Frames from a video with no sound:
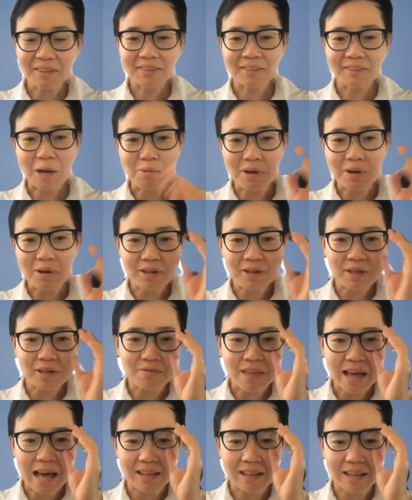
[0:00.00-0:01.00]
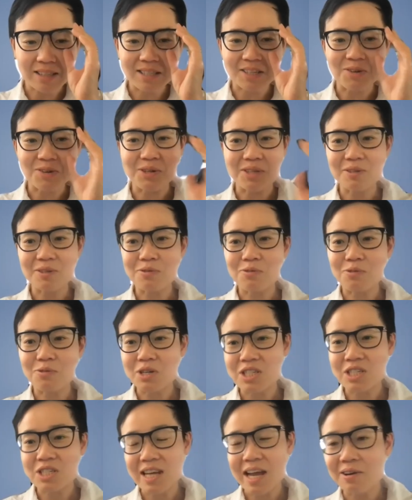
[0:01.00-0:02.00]
I wonder if that's going to
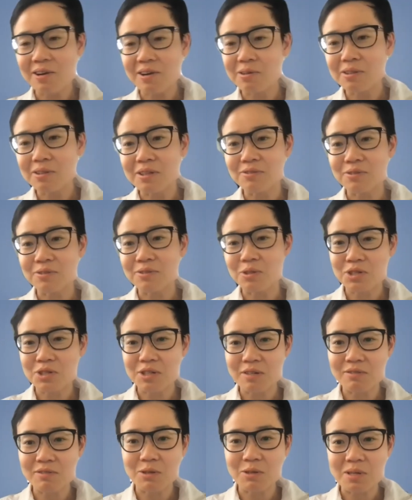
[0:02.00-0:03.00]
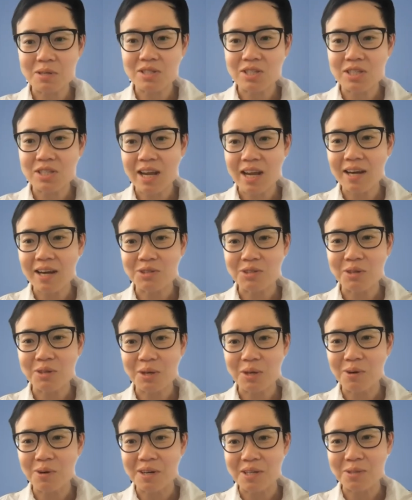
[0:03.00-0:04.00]
foreshadow the future of US China trade
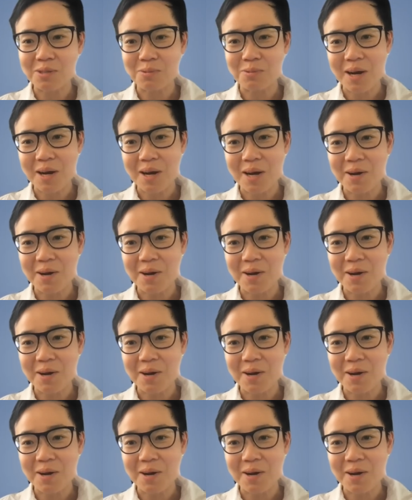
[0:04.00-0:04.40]
war as well.